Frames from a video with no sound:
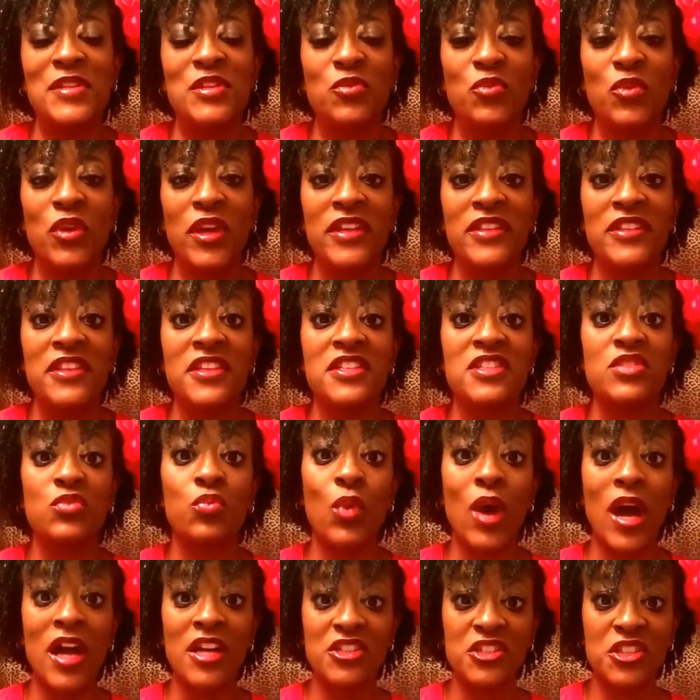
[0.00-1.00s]
doing this
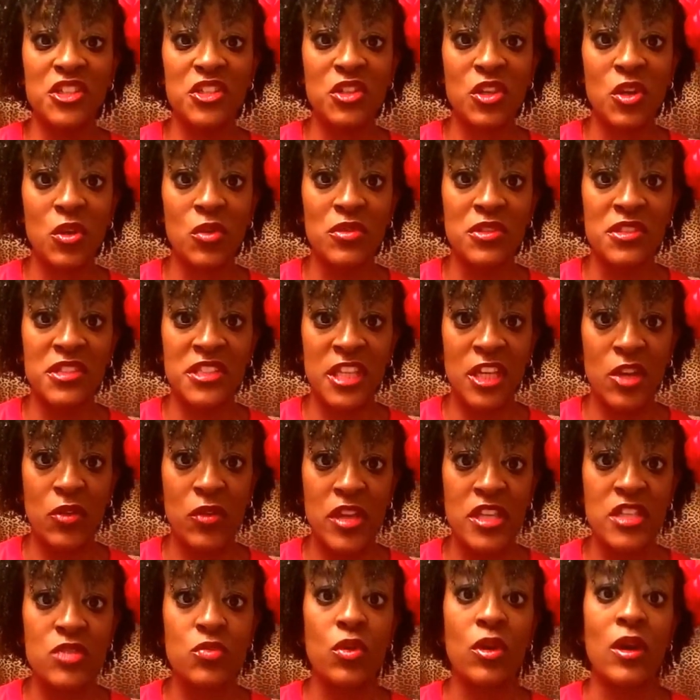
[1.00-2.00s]
wash and go
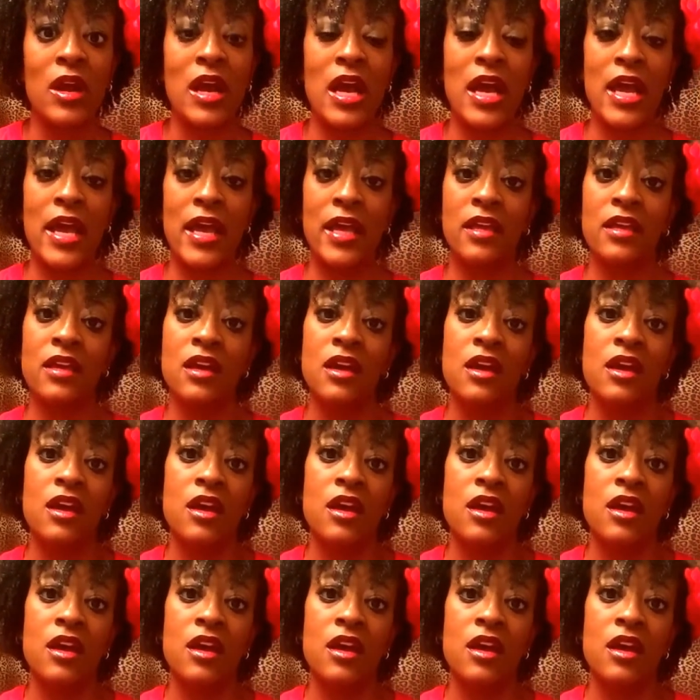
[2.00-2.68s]
series where I